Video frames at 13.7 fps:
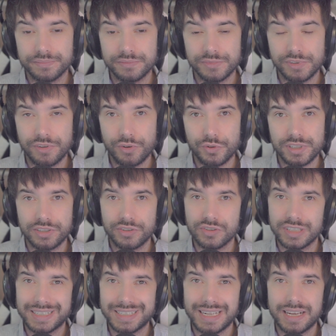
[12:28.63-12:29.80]
those are usually
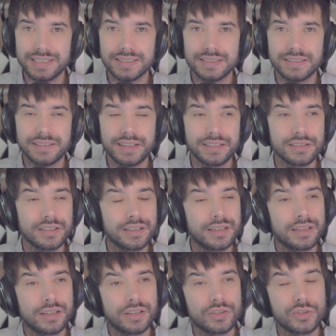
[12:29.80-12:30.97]
classes that
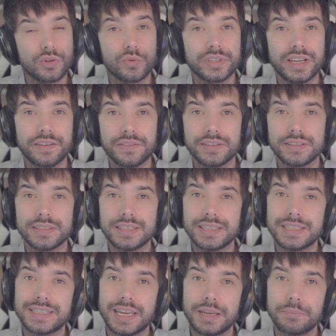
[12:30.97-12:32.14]
don't have the
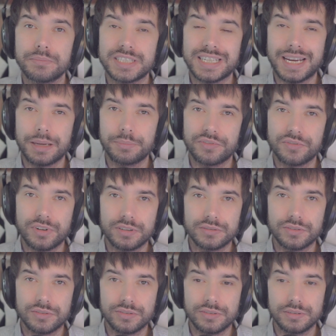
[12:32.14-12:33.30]
same type of crowd
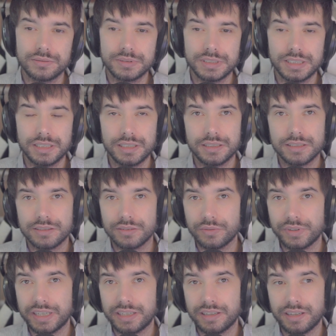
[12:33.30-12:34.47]
control, so
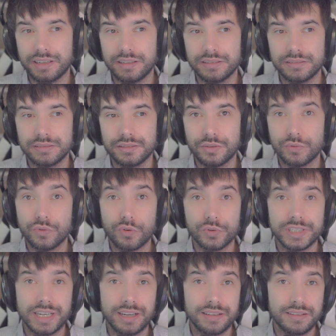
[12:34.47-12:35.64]
they can
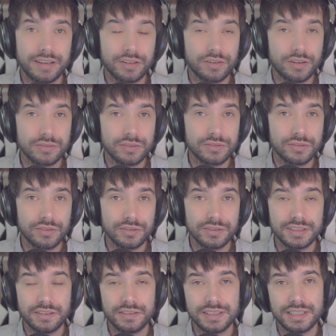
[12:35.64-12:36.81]
rotate their crowd controls
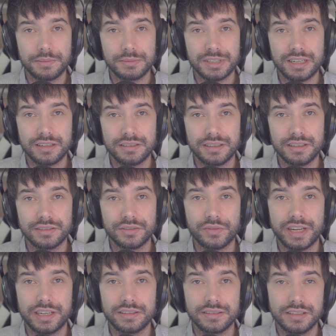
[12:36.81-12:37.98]
on the same target and
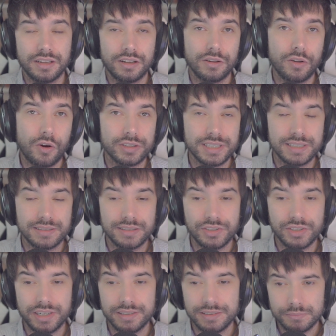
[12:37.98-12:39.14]
create long CC
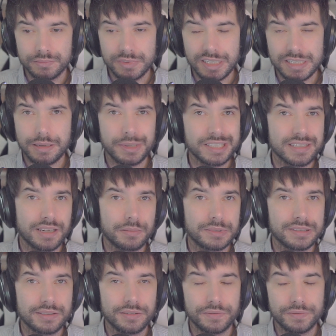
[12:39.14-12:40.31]
chains. Some
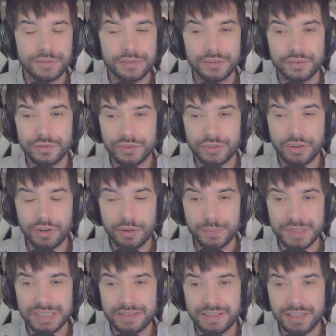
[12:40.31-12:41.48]
examples of good
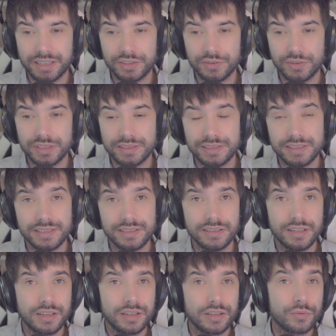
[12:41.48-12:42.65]
comps that can do that is
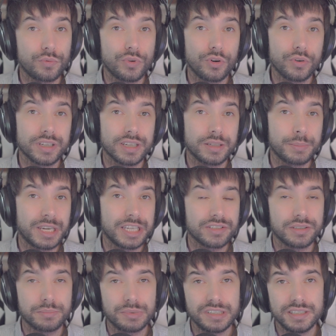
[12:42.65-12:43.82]
a rogue, a mage, and
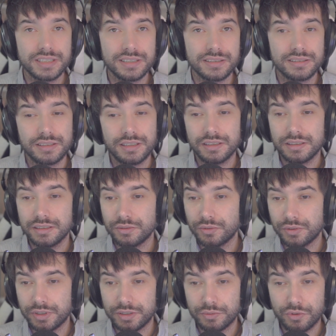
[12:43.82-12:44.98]
a priest, or
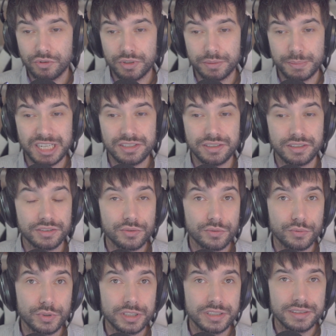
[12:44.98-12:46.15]
a rogue, a mage, and a
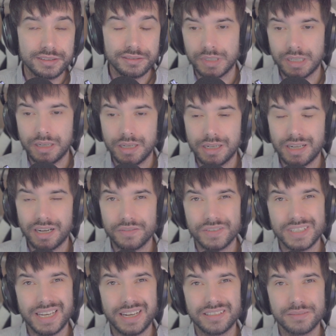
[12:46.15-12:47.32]
druid. Line of
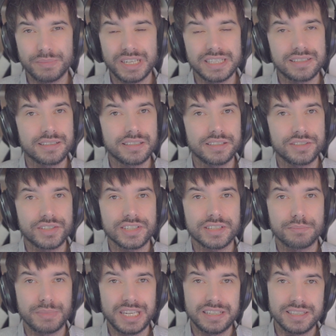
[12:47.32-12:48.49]
sight basically just
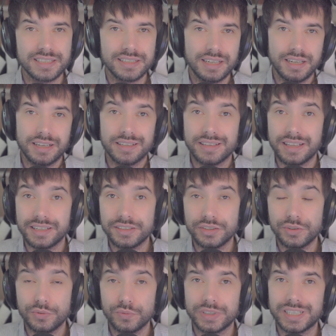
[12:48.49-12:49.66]
means that
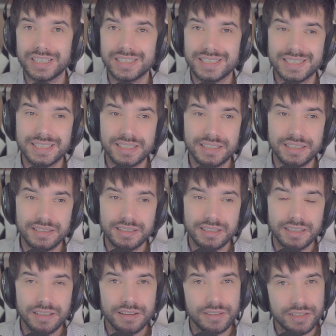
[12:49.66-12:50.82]
you can see
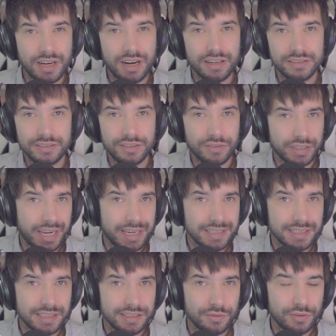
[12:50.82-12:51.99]
the target you're
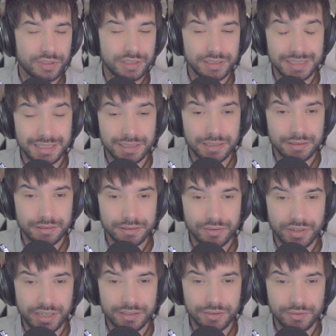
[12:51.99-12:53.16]
casting or
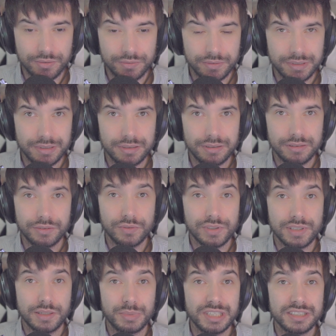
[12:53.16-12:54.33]
trying to use
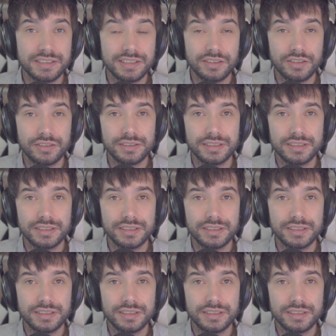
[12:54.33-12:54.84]
an ability on,